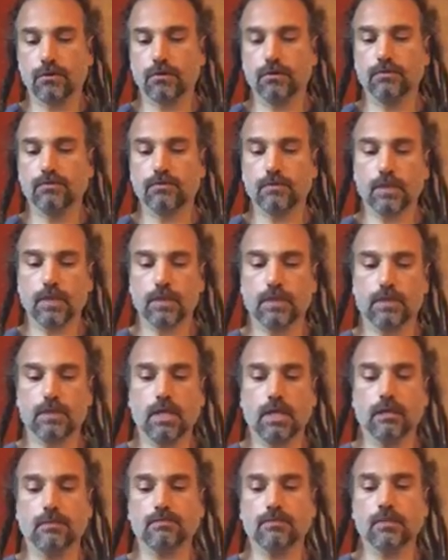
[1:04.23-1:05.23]
flute is
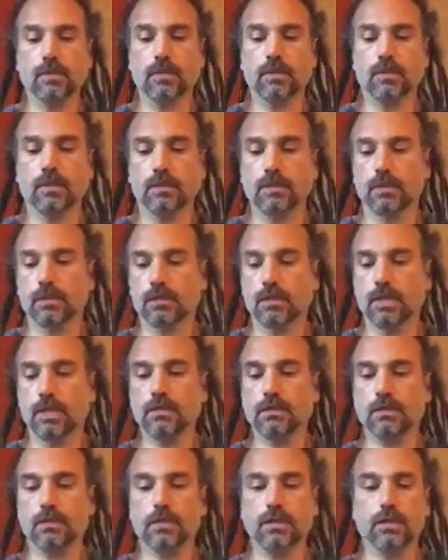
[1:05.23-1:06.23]
that
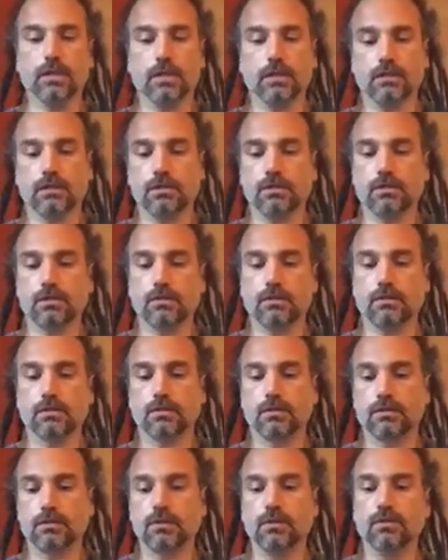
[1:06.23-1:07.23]
essentially it's
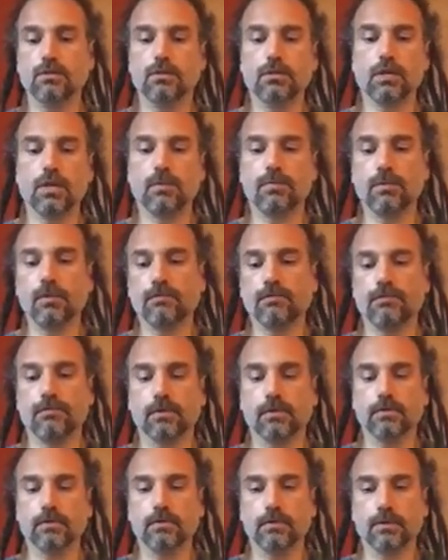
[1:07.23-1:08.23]
two separate
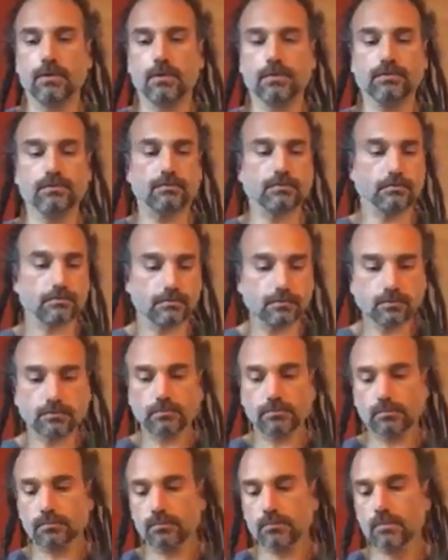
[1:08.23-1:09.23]
flutes
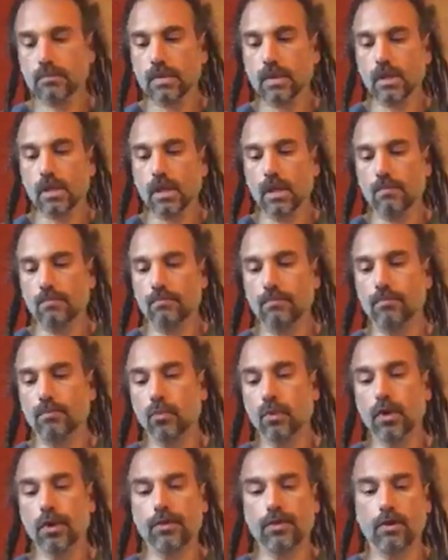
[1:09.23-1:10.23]

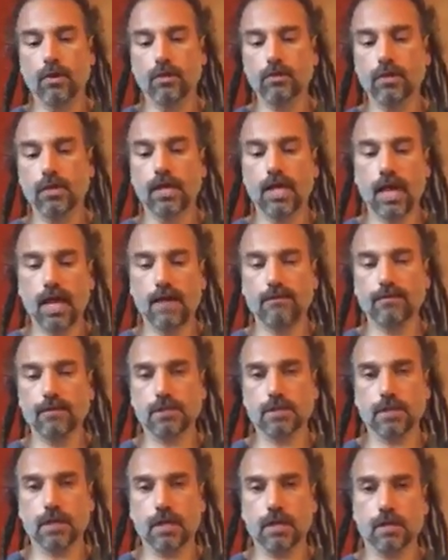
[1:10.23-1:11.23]
with only half a
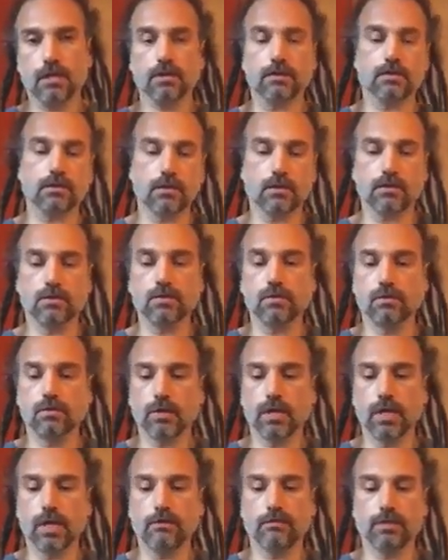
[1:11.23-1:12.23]
scale. So
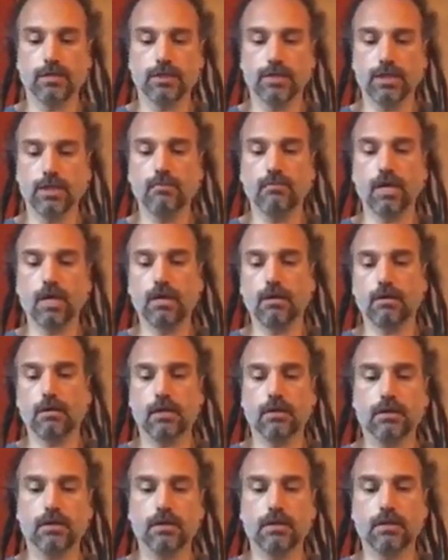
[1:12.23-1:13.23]
we have the G minor
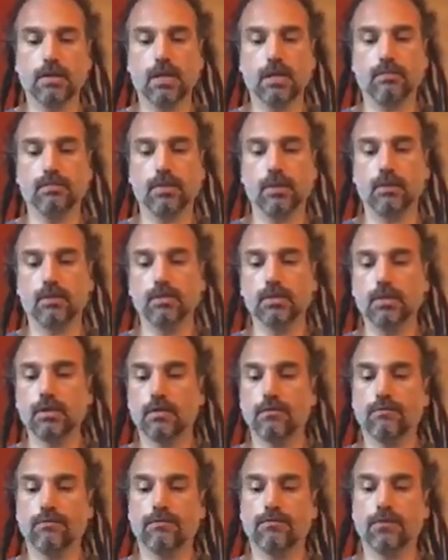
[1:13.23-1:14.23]
on this side, but only
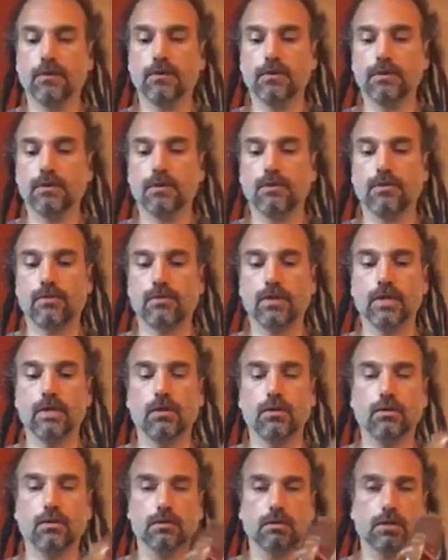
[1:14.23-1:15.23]
the first three
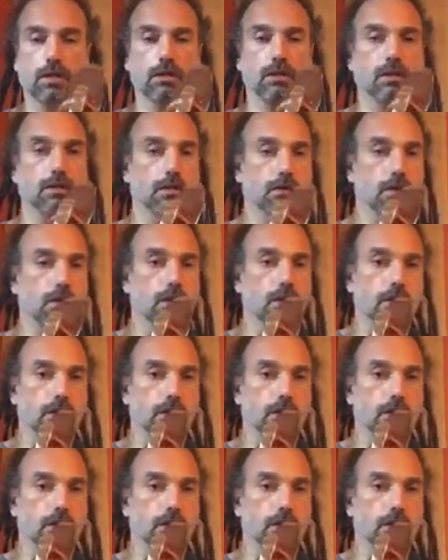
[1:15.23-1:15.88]
holes on there.